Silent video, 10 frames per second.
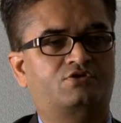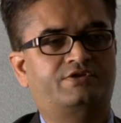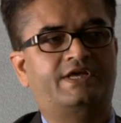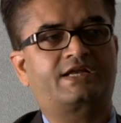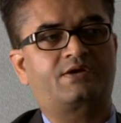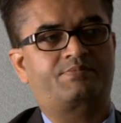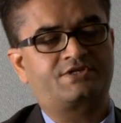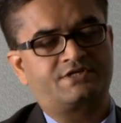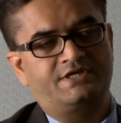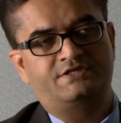to their
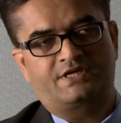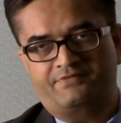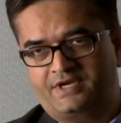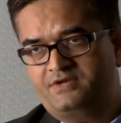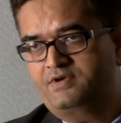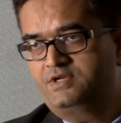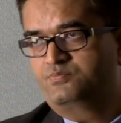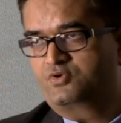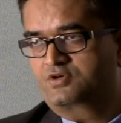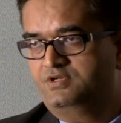capacity is very, very
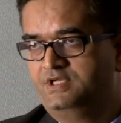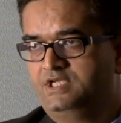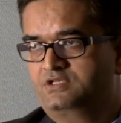important.